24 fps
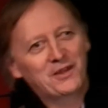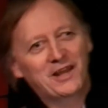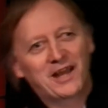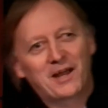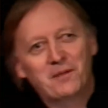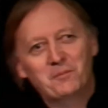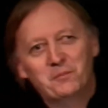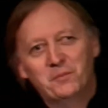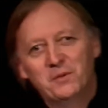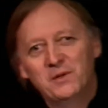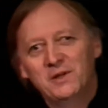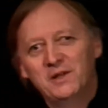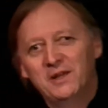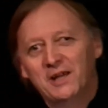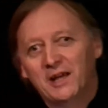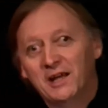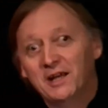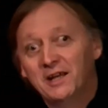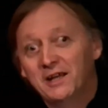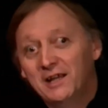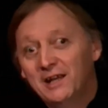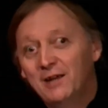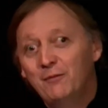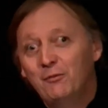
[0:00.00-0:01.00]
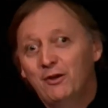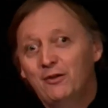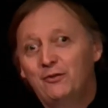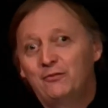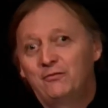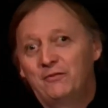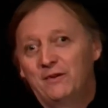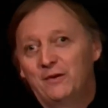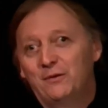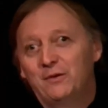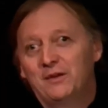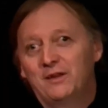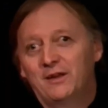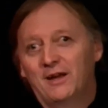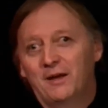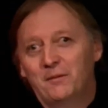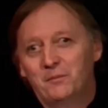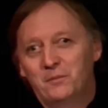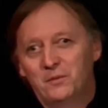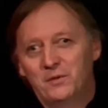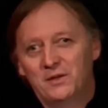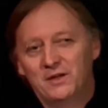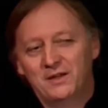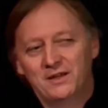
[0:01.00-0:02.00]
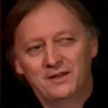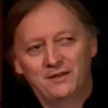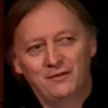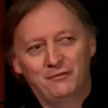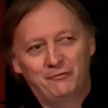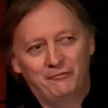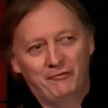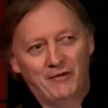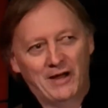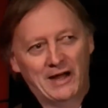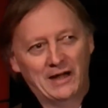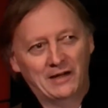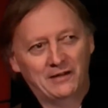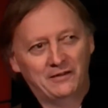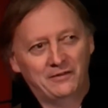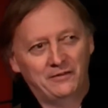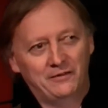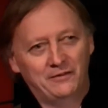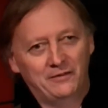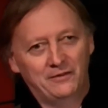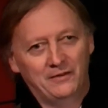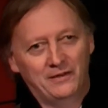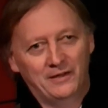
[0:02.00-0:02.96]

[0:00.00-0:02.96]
happy, and he was very happy, in fact.